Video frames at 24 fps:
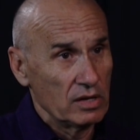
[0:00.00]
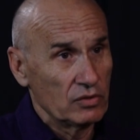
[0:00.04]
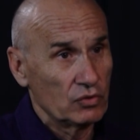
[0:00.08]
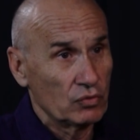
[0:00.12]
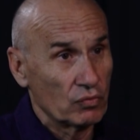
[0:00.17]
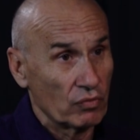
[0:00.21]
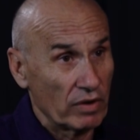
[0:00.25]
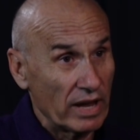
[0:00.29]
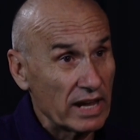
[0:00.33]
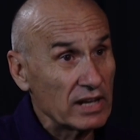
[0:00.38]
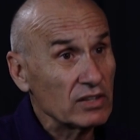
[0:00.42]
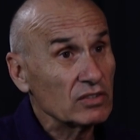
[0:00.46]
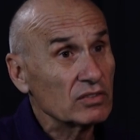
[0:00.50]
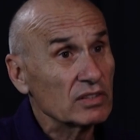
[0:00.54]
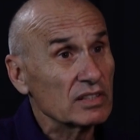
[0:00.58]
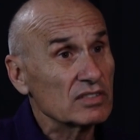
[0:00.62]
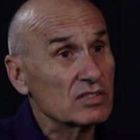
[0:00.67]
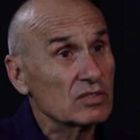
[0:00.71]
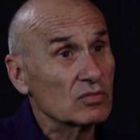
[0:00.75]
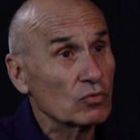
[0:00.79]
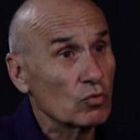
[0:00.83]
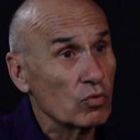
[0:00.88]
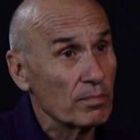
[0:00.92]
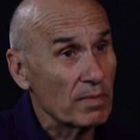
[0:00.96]
trained
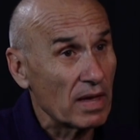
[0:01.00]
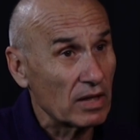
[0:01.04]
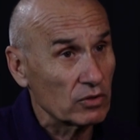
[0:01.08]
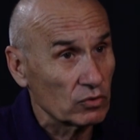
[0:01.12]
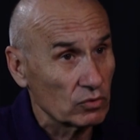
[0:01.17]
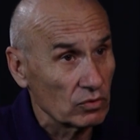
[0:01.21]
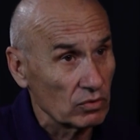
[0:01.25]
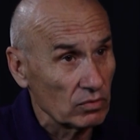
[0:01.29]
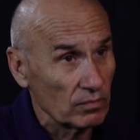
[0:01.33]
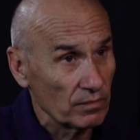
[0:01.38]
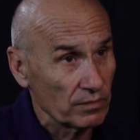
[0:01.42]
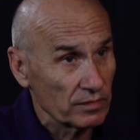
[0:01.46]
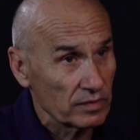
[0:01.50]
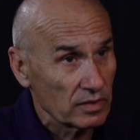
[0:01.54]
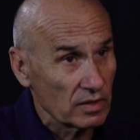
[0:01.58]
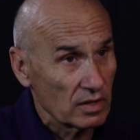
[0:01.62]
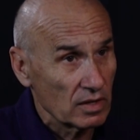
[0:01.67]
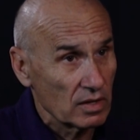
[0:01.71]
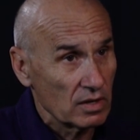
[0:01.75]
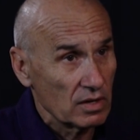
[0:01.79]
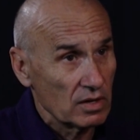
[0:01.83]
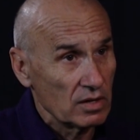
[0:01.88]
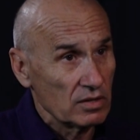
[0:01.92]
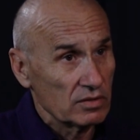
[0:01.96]
as commando
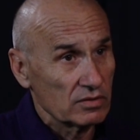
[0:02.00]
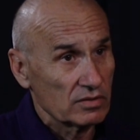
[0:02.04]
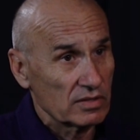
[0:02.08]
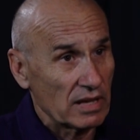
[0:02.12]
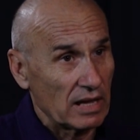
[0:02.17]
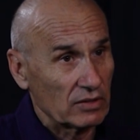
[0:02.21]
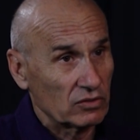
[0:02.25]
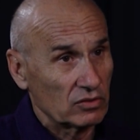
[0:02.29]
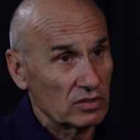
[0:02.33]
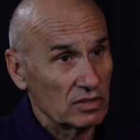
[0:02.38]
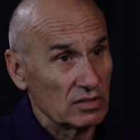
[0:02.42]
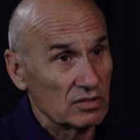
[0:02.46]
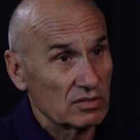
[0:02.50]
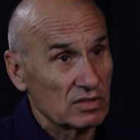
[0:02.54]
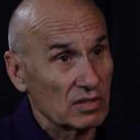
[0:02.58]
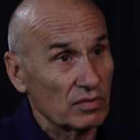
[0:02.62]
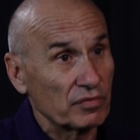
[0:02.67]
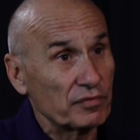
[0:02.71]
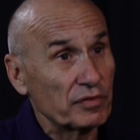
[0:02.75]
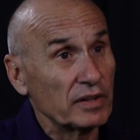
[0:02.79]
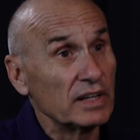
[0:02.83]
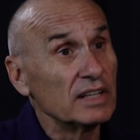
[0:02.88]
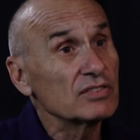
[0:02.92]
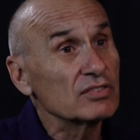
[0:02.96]
that in the
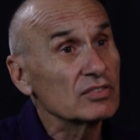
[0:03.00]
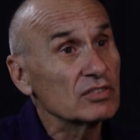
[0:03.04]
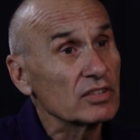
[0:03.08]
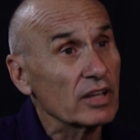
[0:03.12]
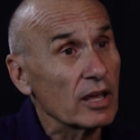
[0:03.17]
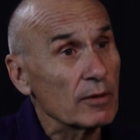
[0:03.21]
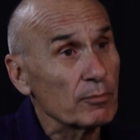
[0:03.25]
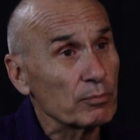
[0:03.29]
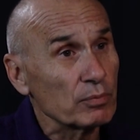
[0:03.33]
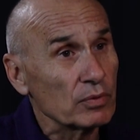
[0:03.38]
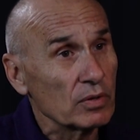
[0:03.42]
first step,